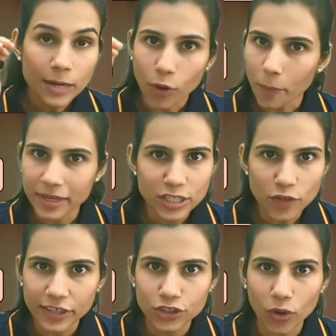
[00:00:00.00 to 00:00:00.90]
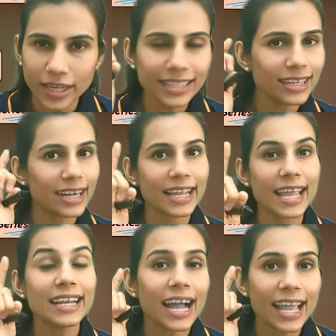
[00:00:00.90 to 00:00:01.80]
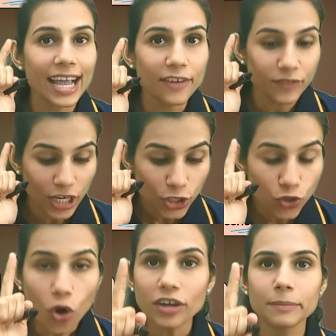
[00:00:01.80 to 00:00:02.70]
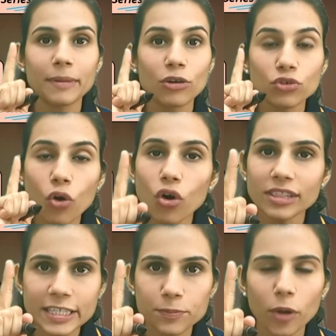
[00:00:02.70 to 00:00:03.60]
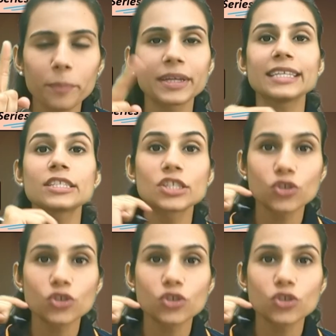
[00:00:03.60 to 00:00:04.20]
Properties of adjoint, again, I have talked about all these properties,